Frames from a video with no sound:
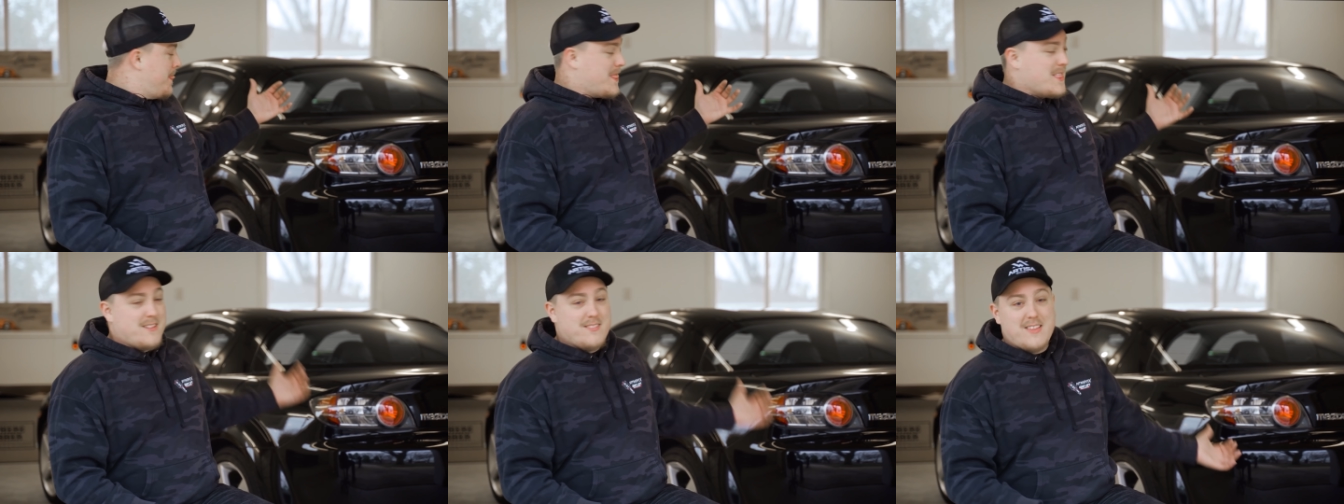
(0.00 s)

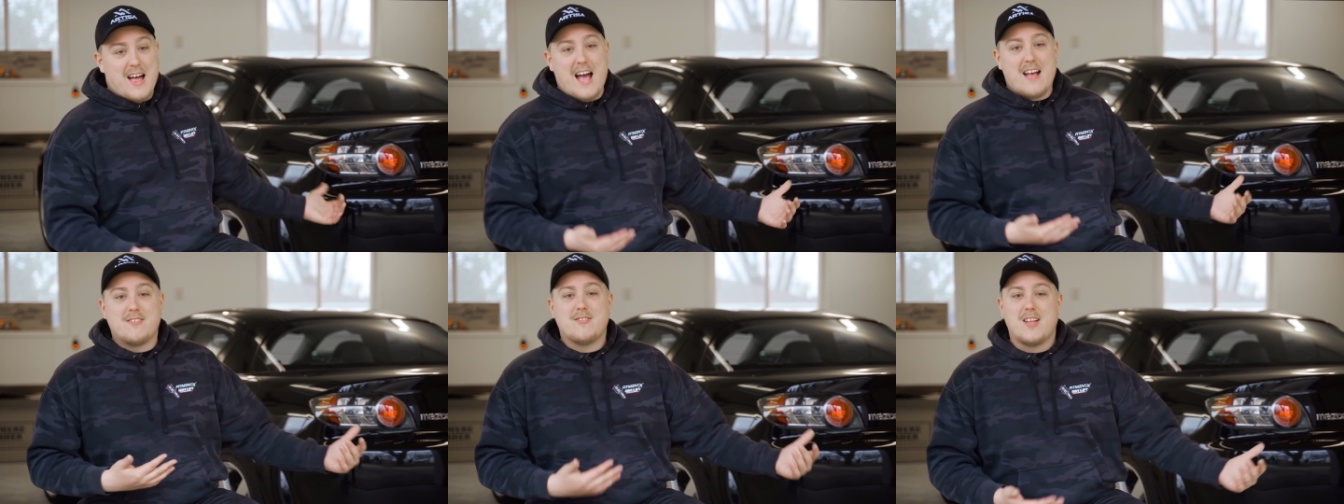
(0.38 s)
the
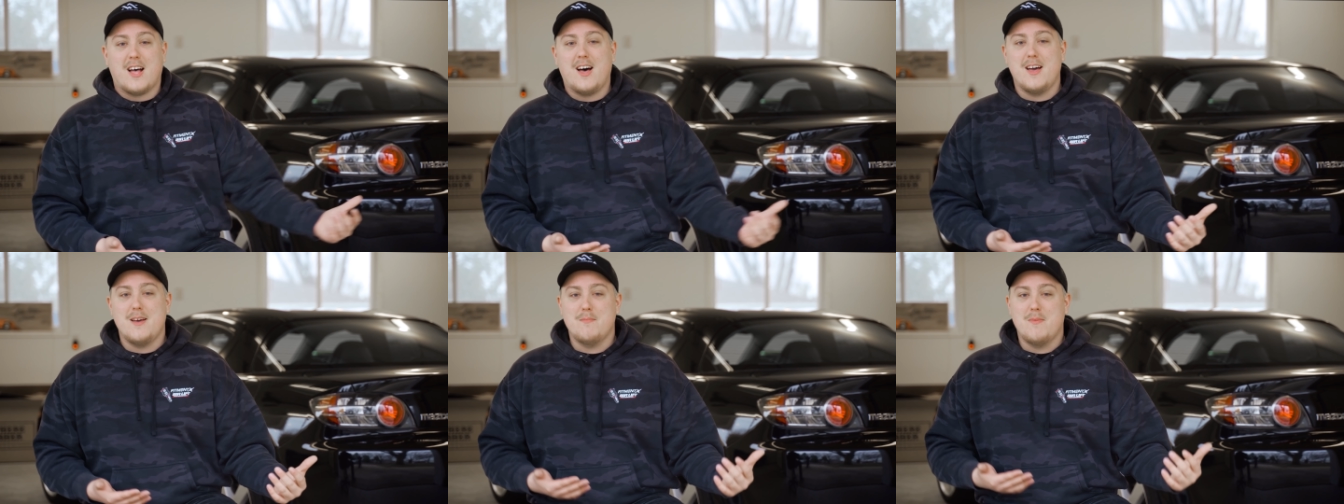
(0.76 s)
last
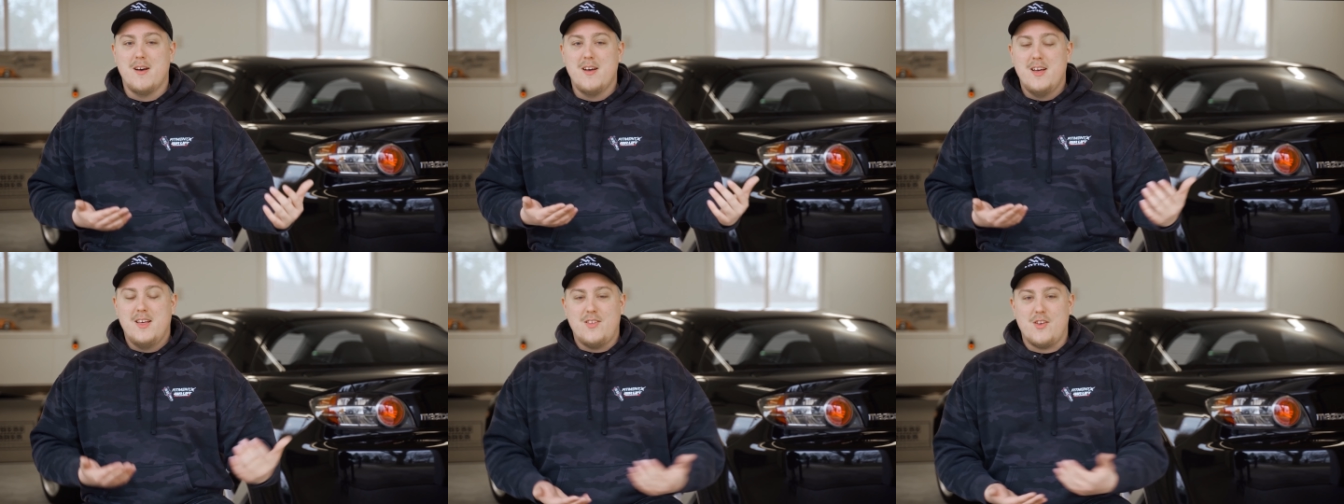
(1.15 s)
time
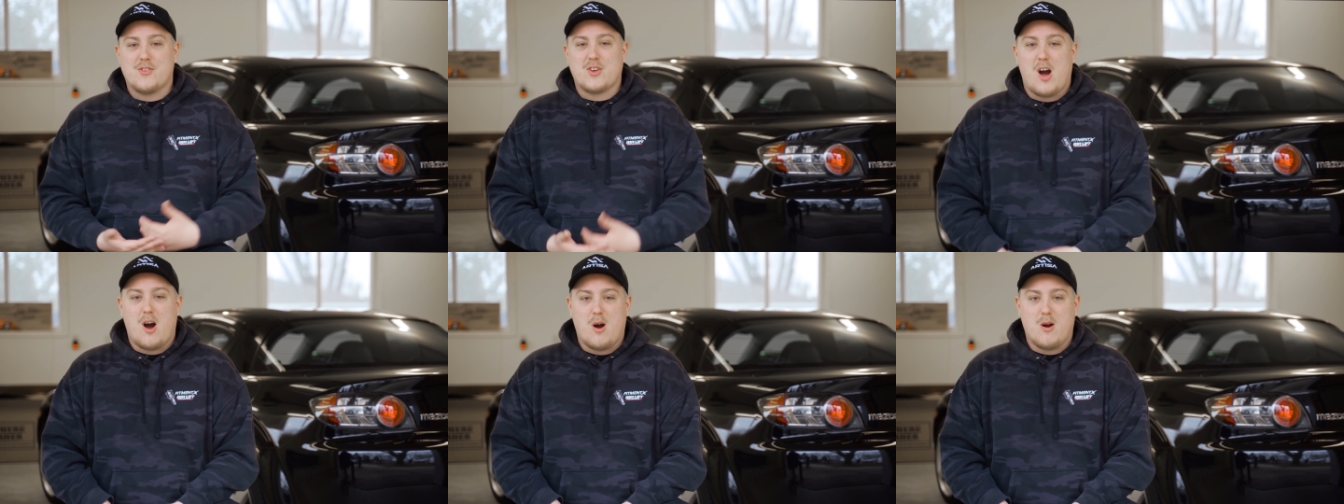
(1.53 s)
this
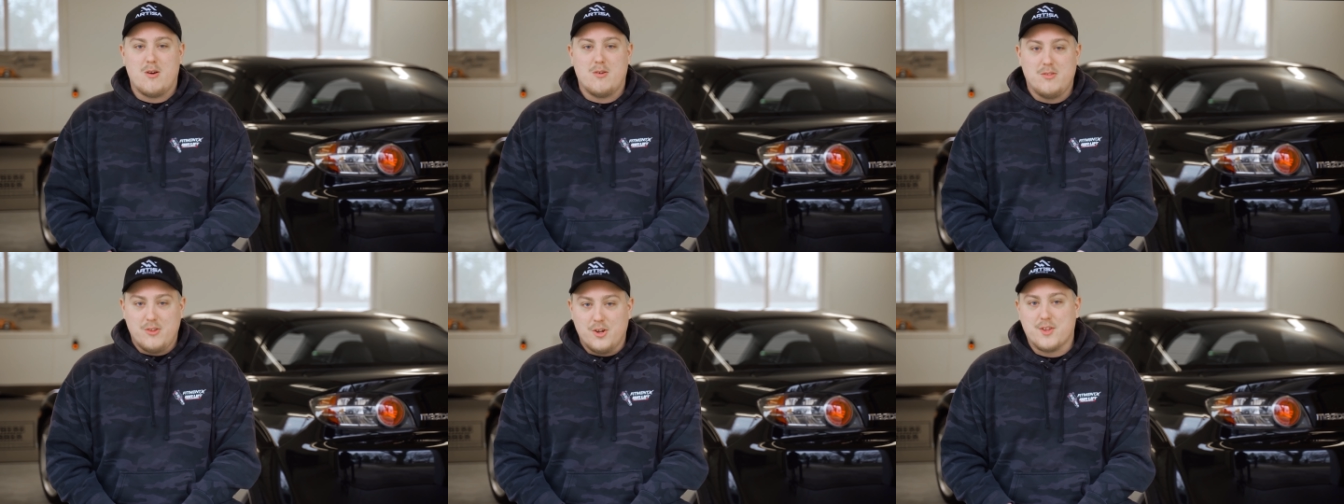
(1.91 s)
car
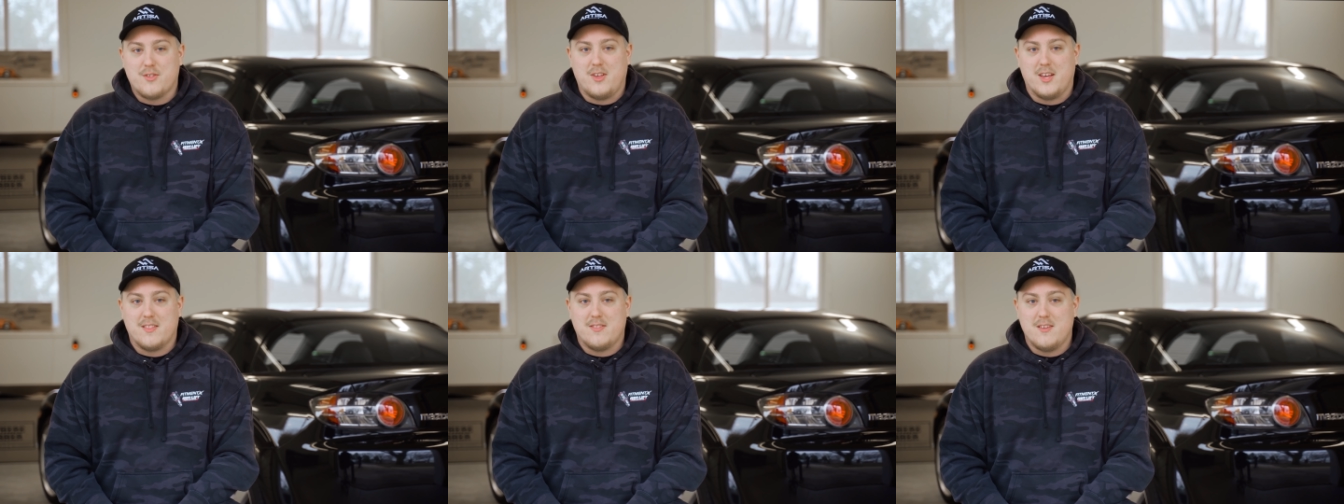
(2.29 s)
looks
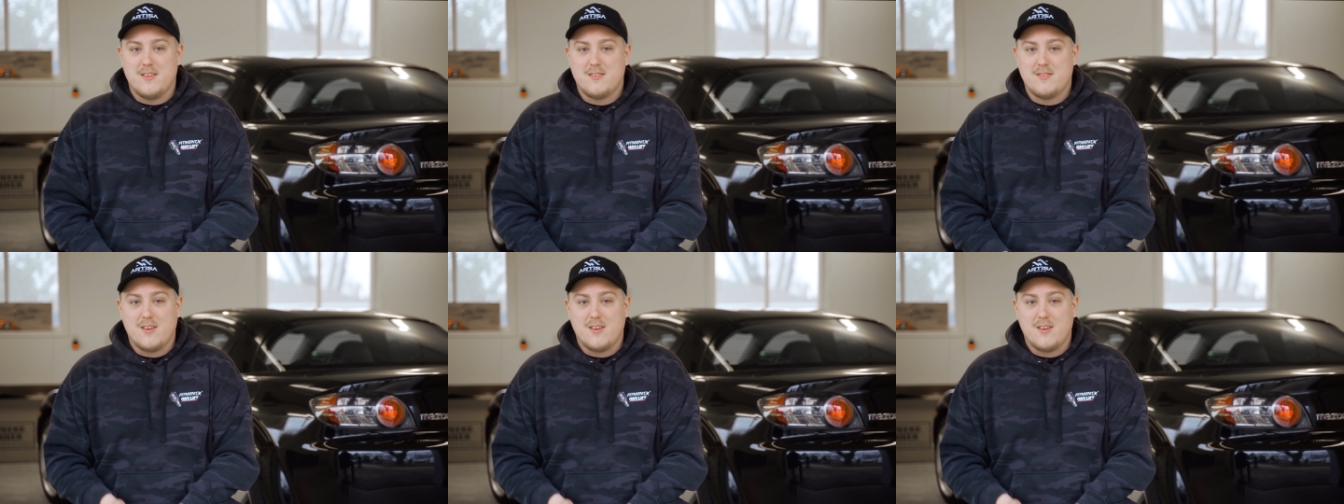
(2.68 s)
like this.